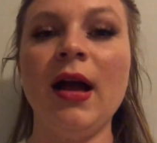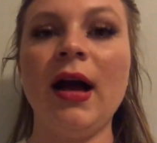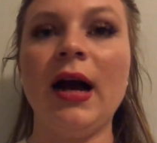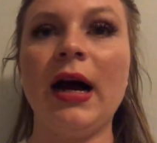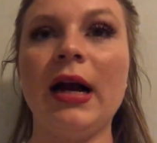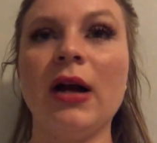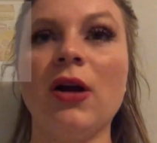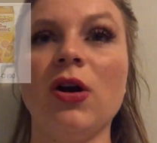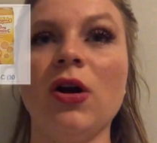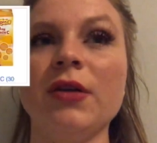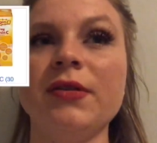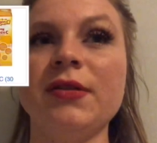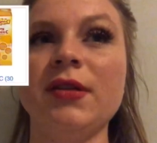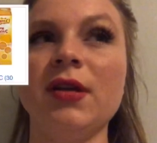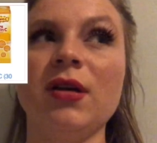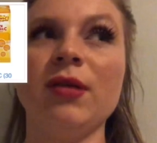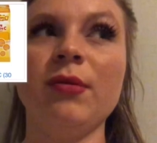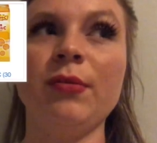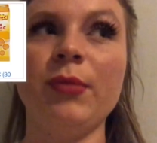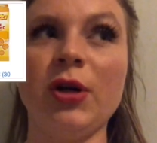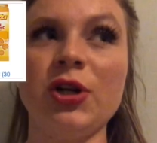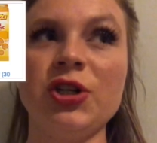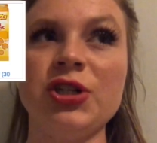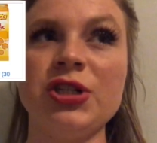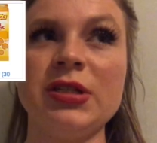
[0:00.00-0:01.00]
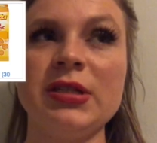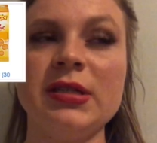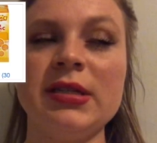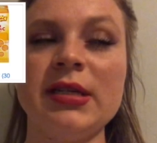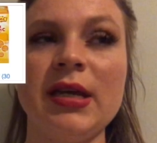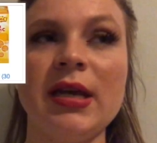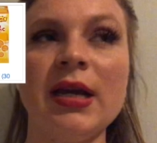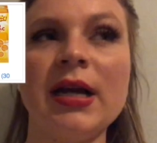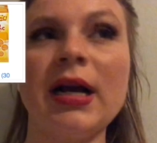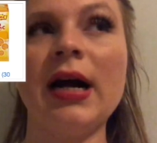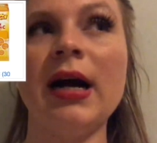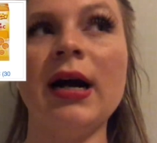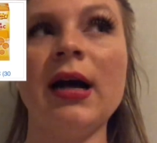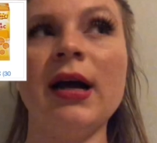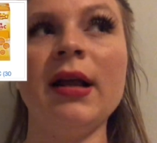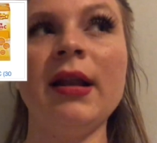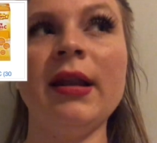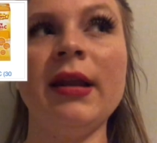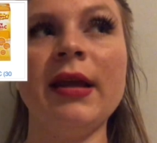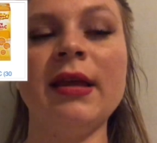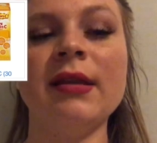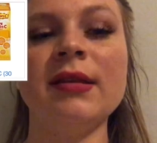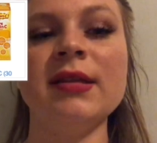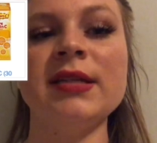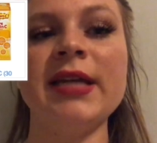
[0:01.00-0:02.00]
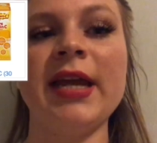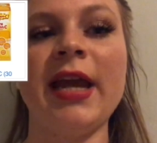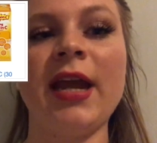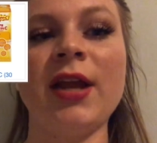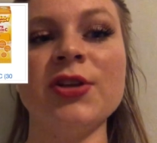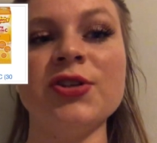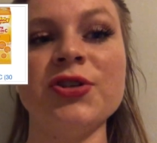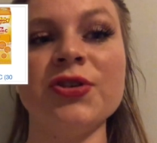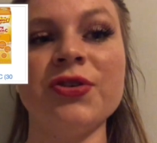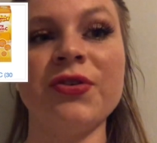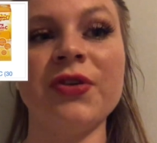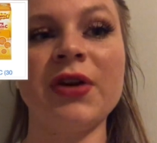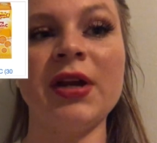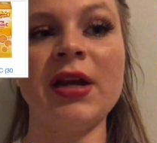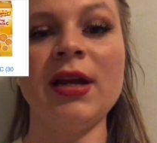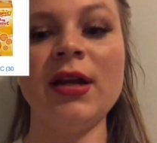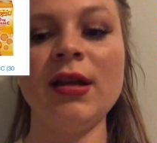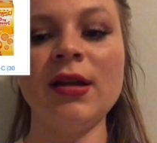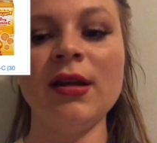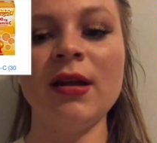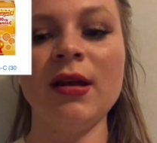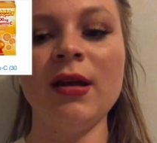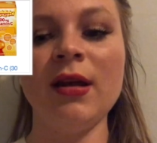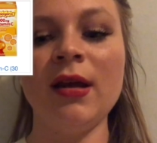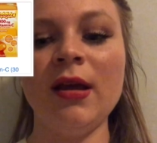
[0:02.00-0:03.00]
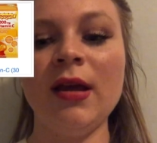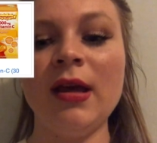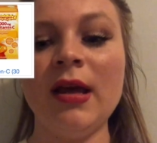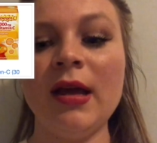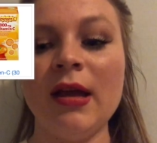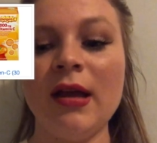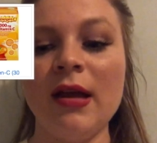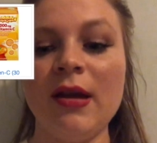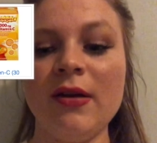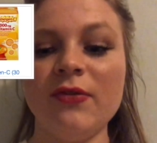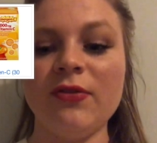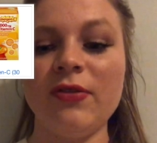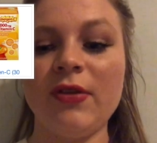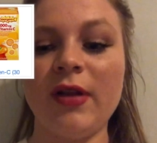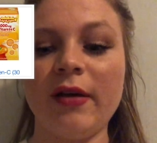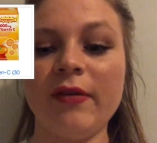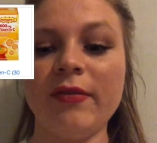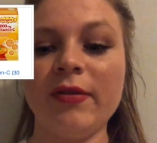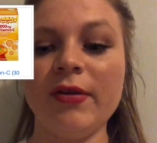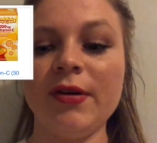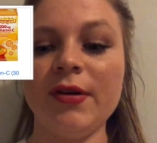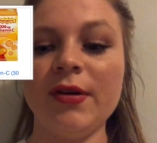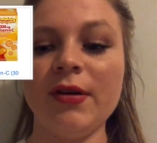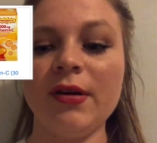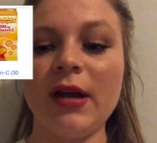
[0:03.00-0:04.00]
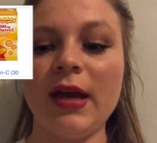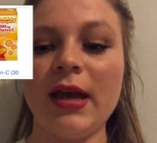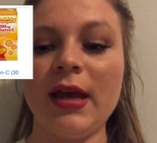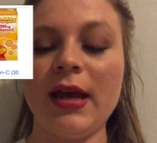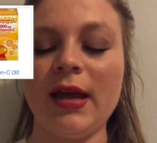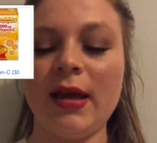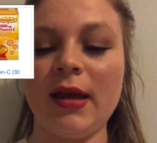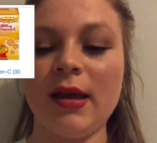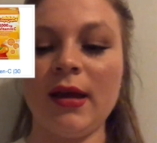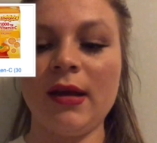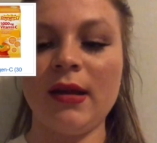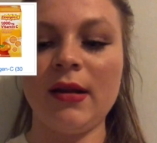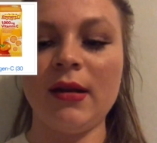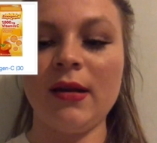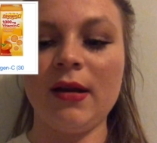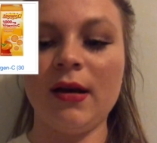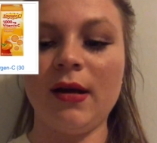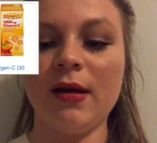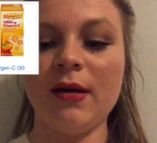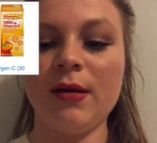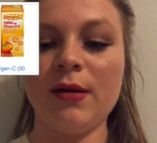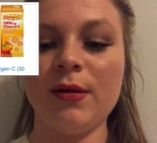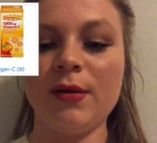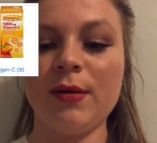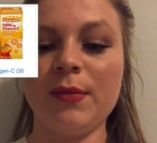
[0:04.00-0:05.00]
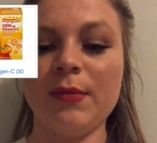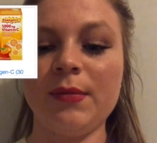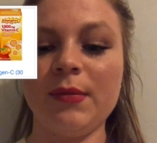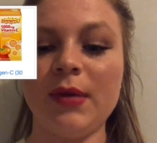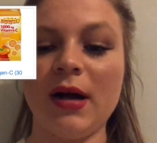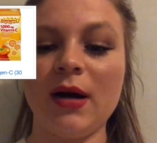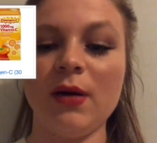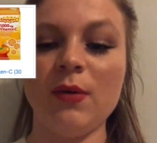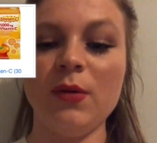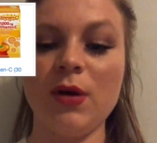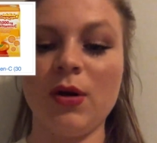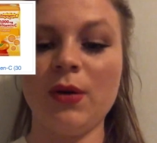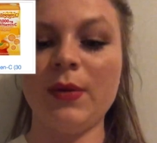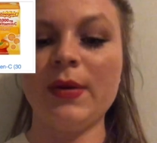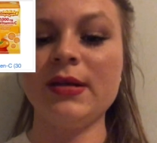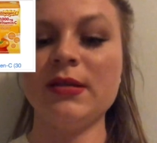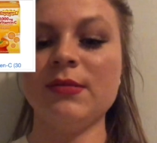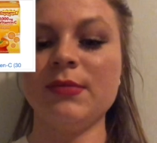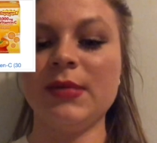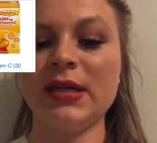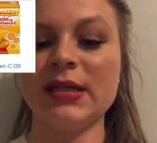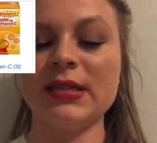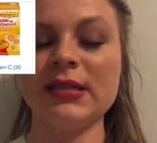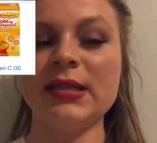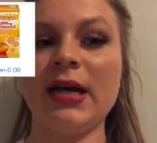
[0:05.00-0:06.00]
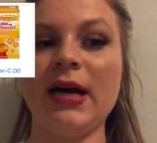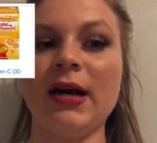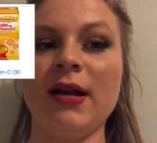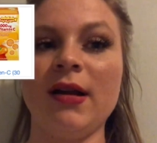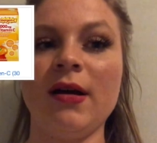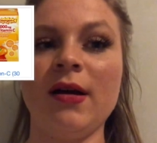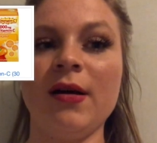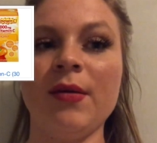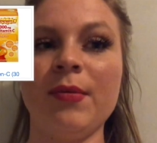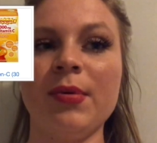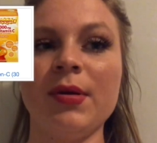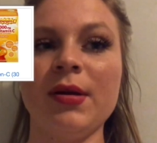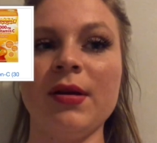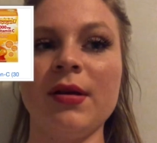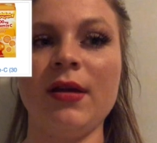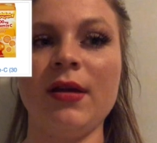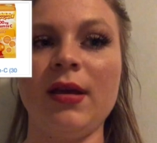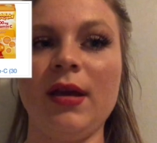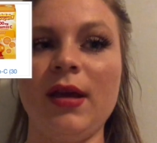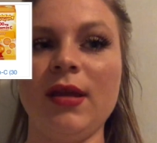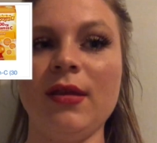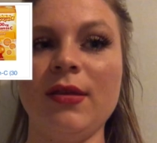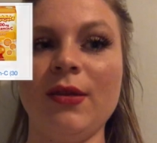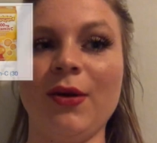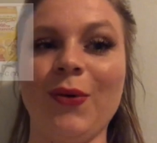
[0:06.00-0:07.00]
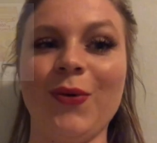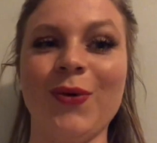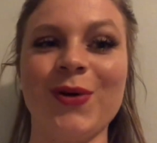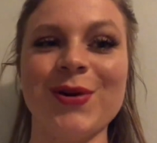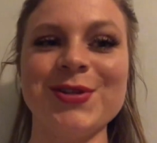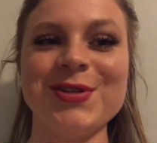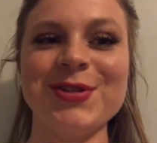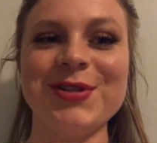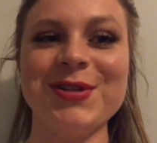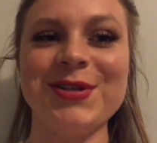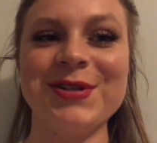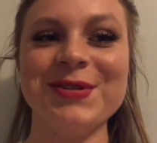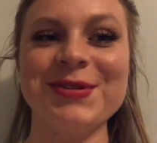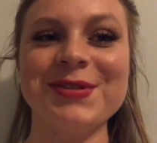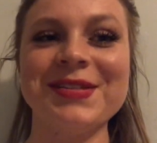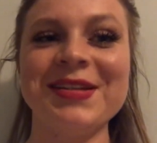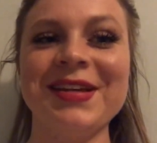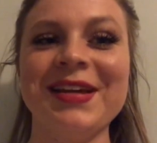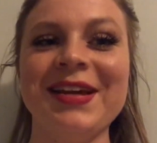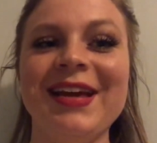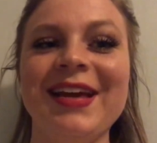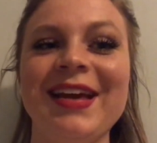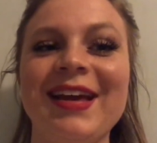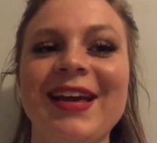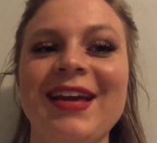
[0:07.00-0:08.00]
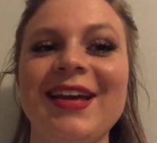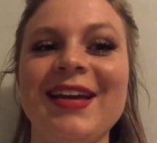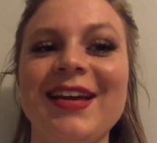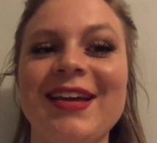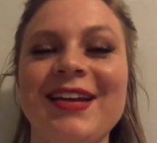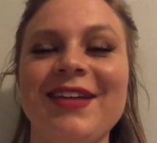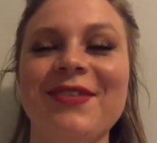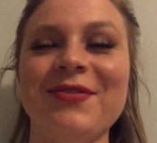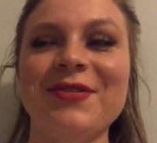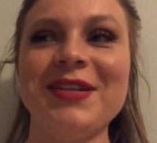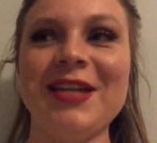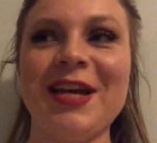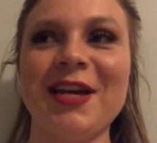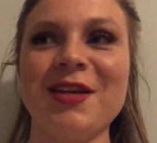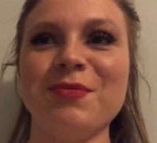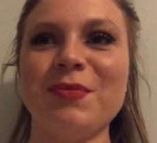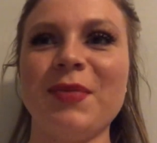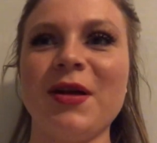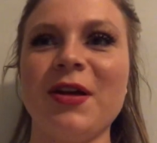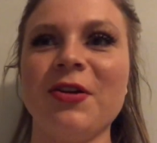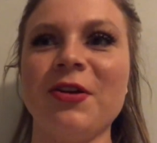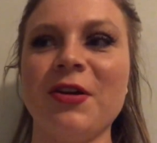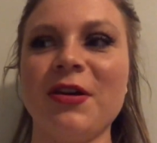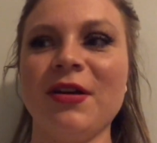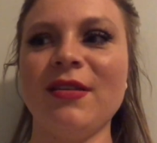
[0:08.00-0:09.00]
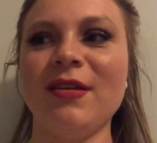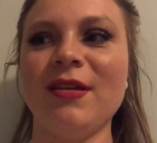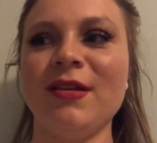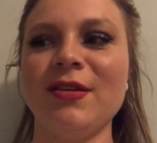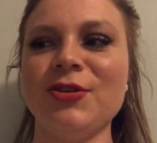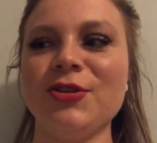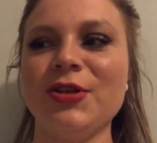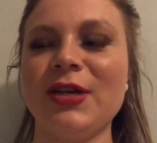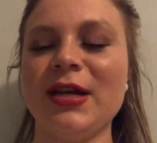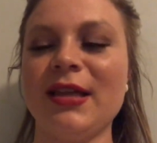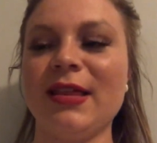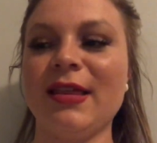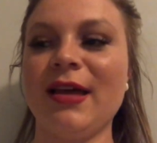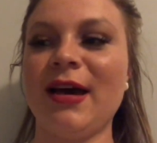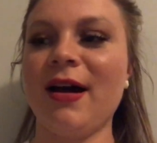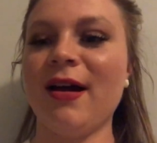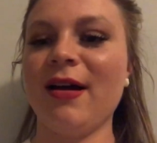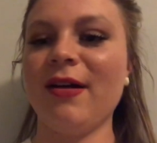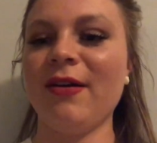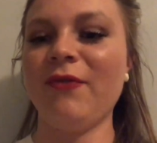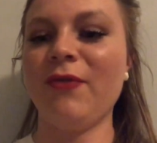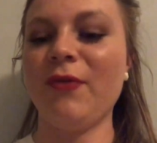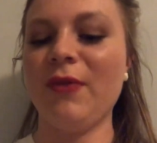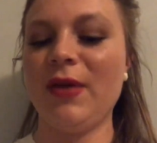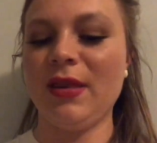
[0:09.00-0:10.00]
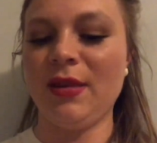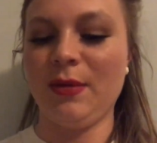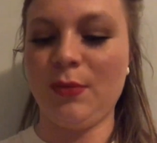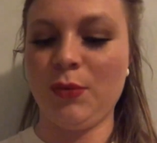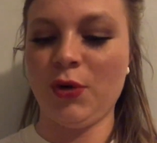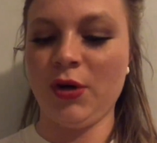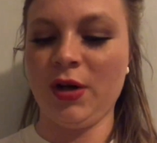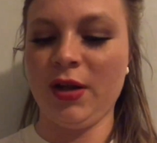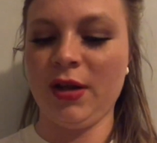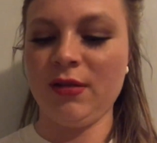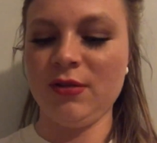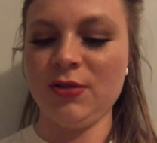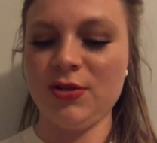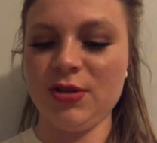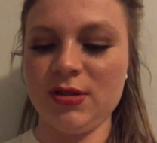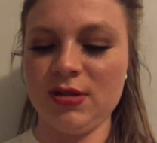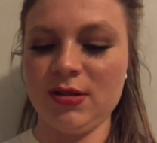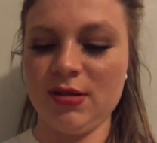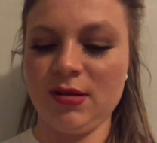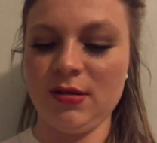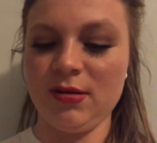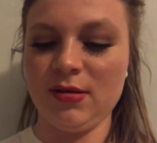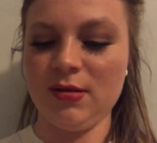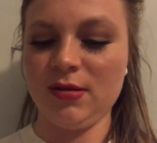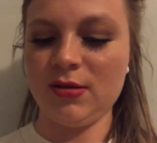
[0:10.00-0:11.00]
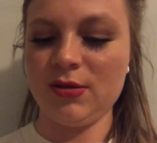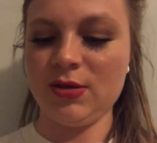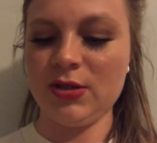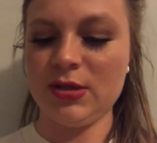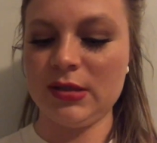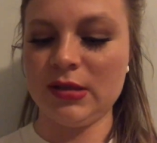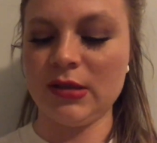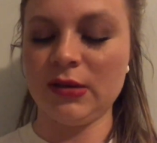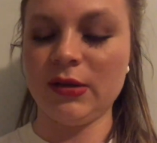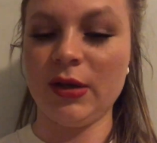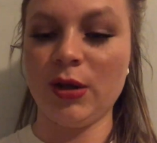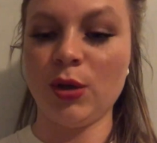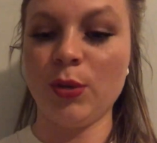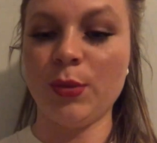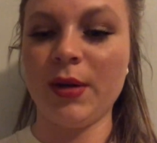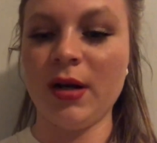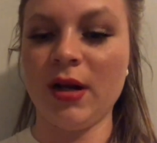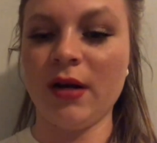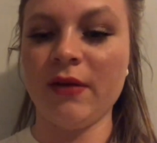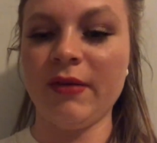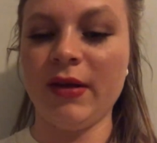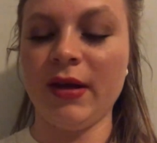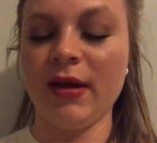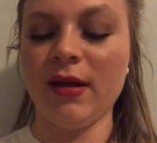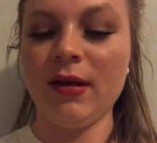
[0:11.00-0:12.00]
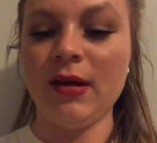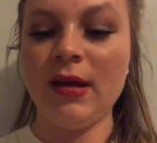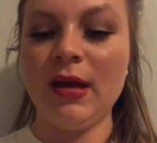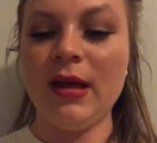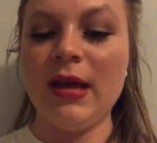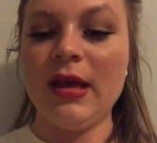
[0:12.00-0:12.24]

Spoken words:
I got the emergency kind in tangerine flavor, and I would always mix that up in the orange juice, and it would taste better, and then drink that in the morning, just a little bit of it.